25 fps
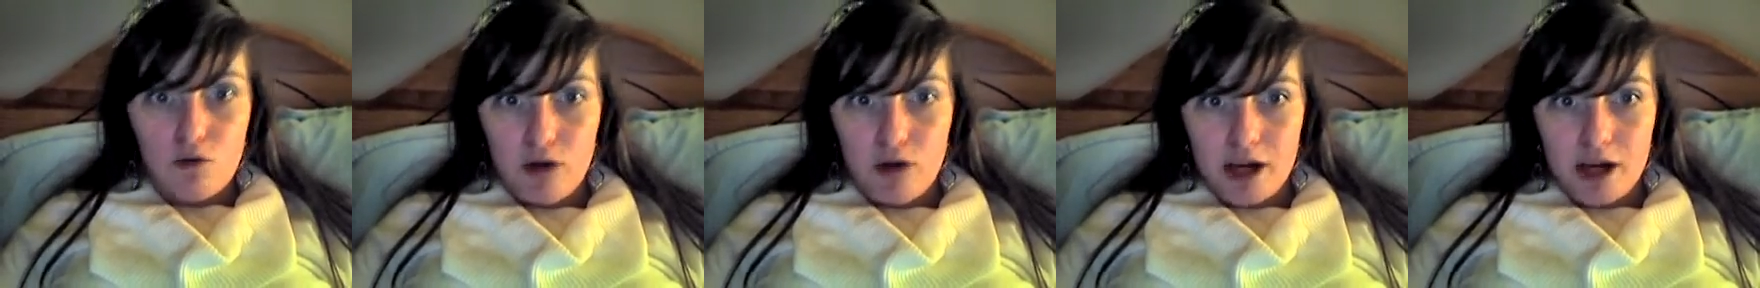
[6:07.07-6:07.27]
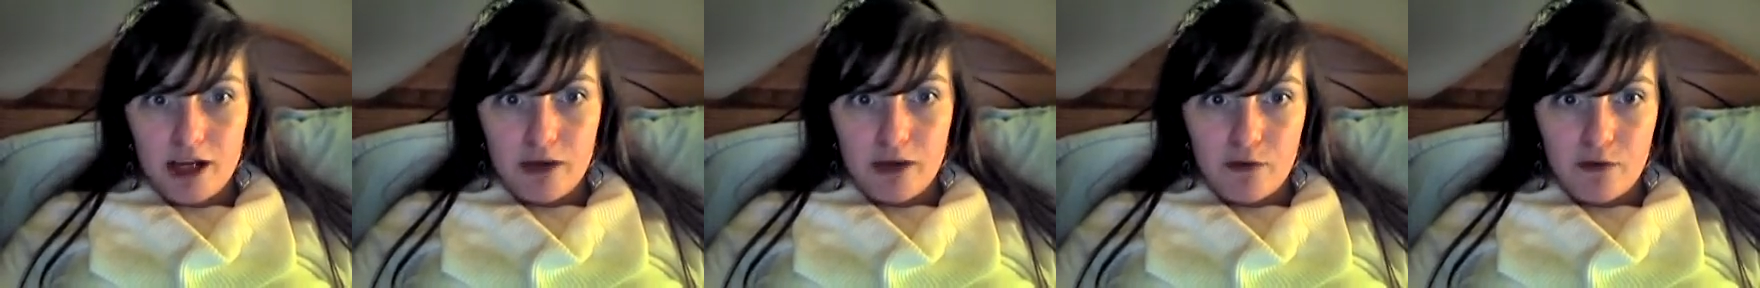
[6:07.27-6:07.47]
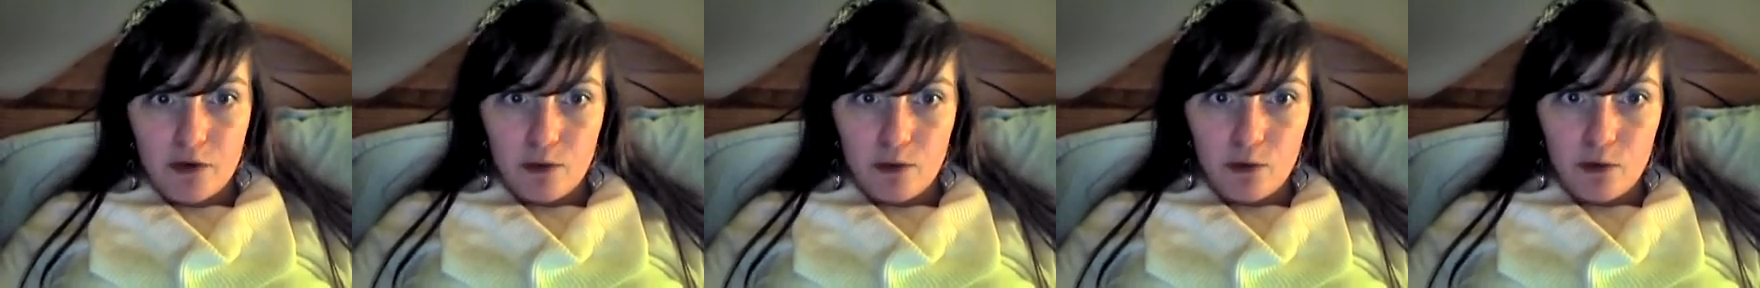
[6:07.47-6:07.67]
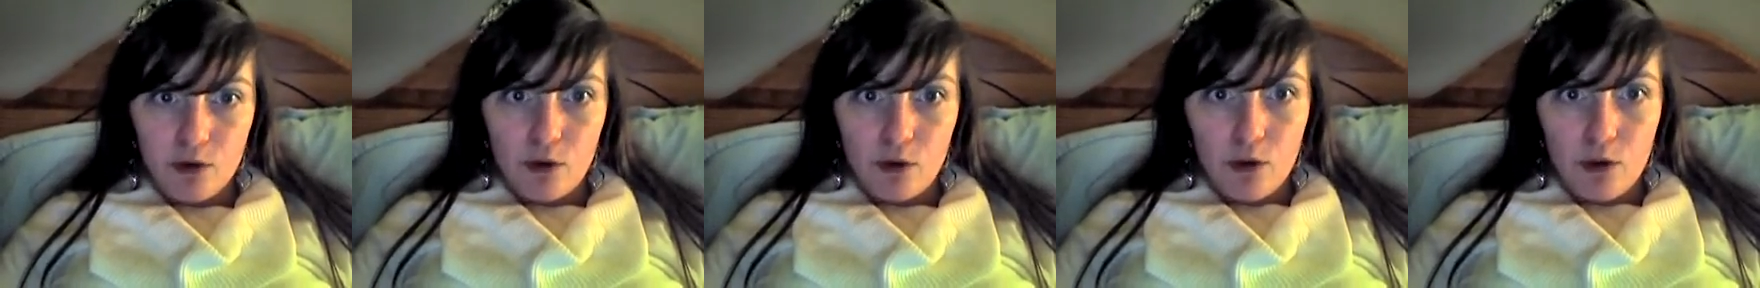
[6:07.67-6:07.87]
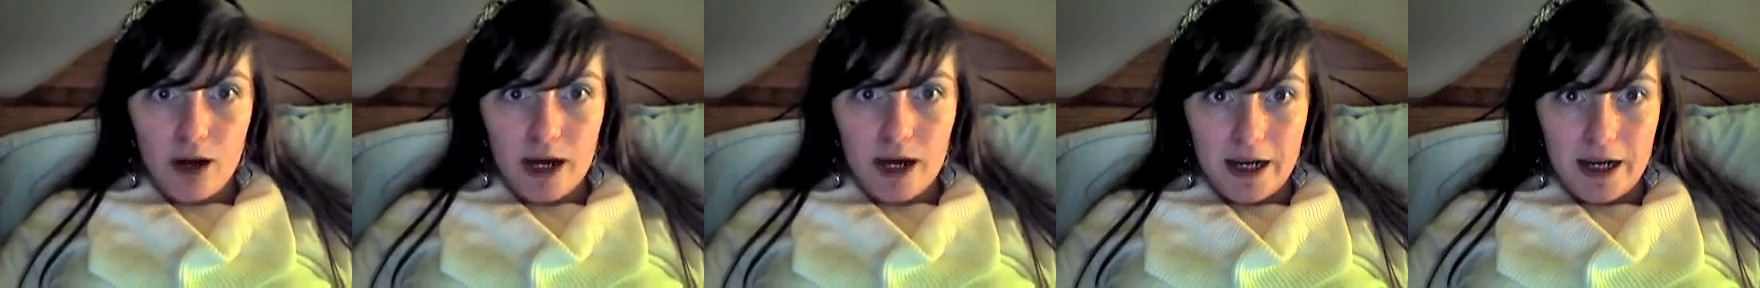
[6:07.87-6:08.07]
ready for
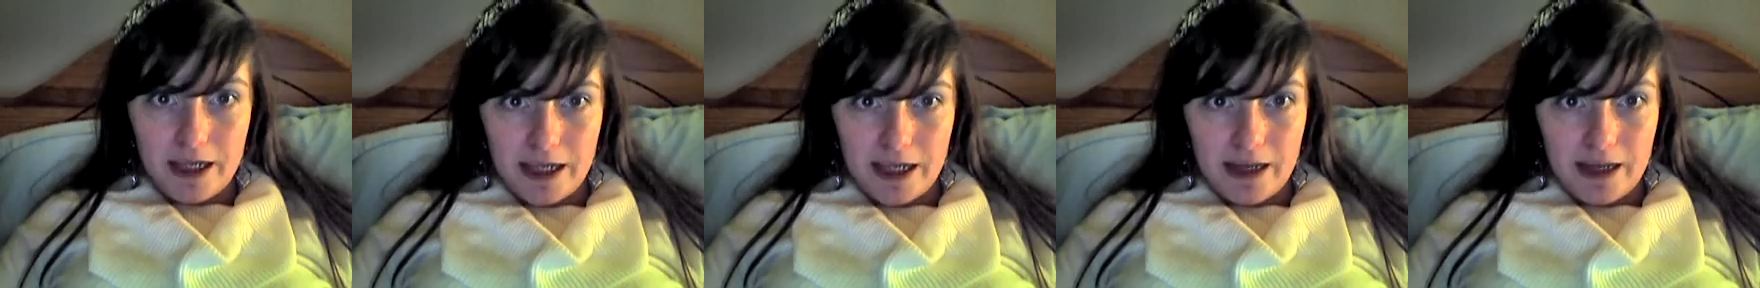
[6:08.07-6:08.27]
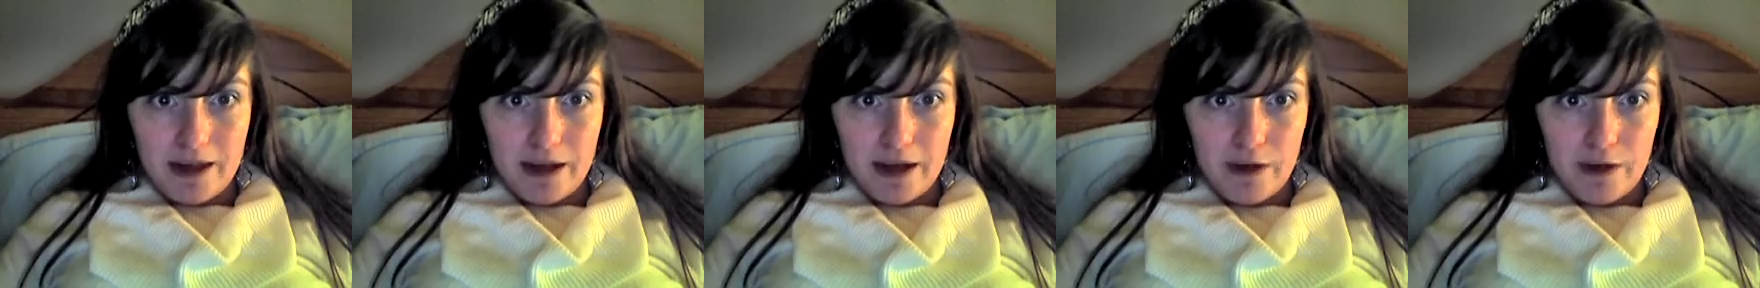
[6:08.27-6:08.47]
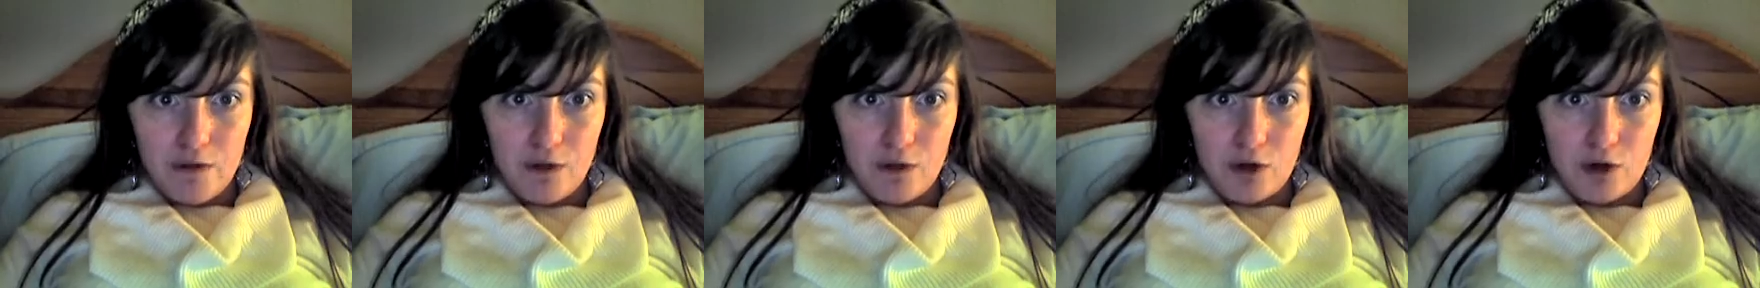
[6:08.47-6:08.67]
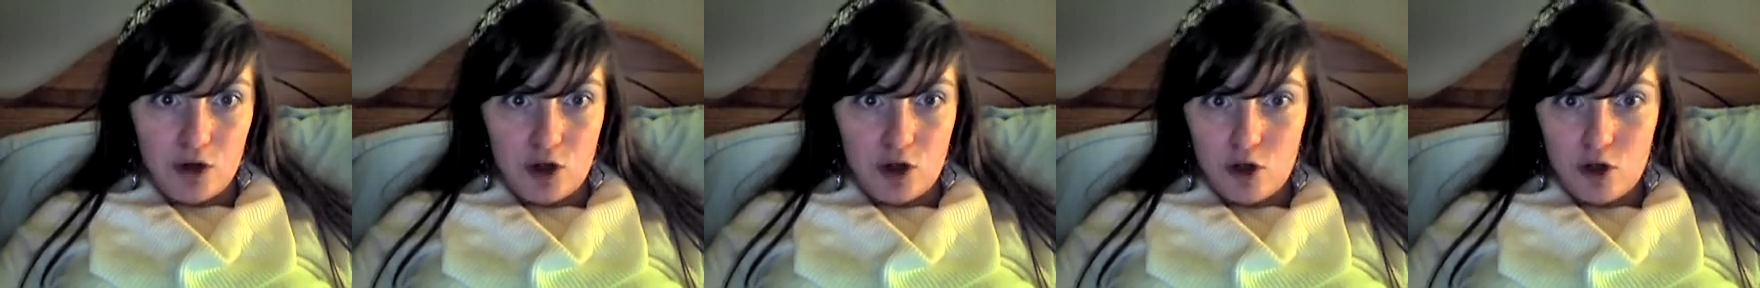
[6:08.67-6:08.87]
Blue Eyes and therefore